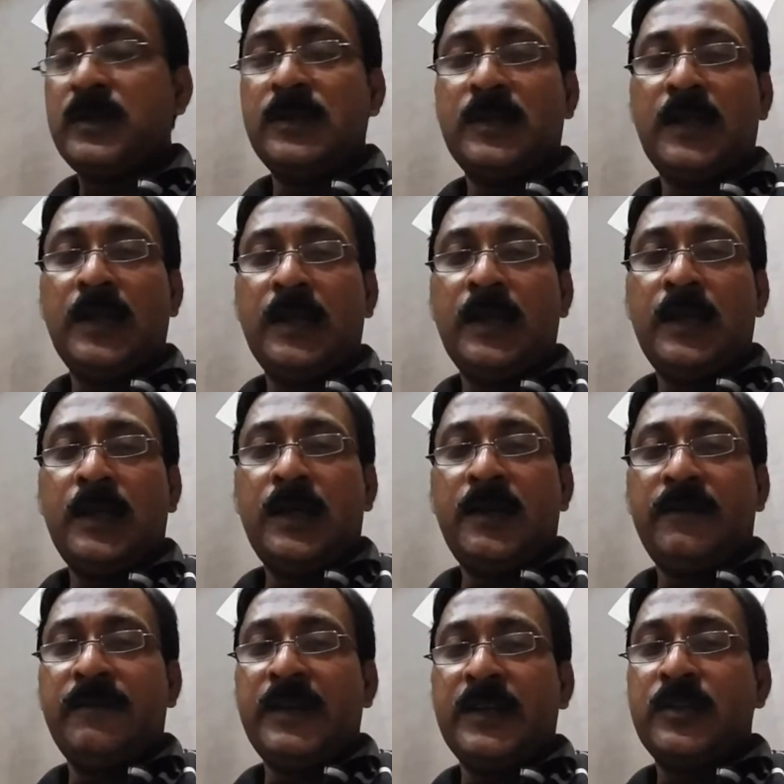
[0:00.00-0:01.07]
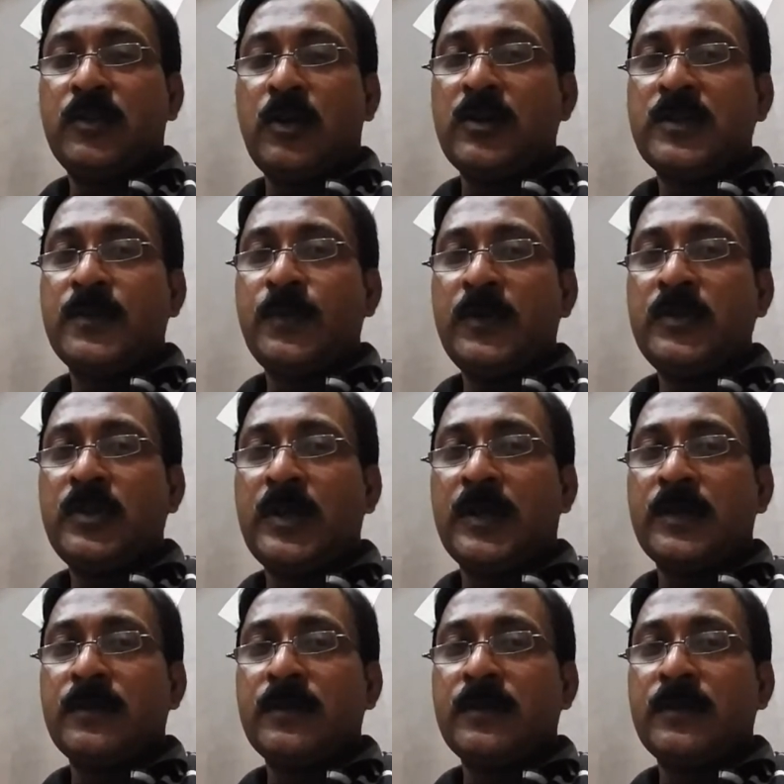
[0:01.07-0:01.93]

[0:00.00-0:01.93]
is the very short speech.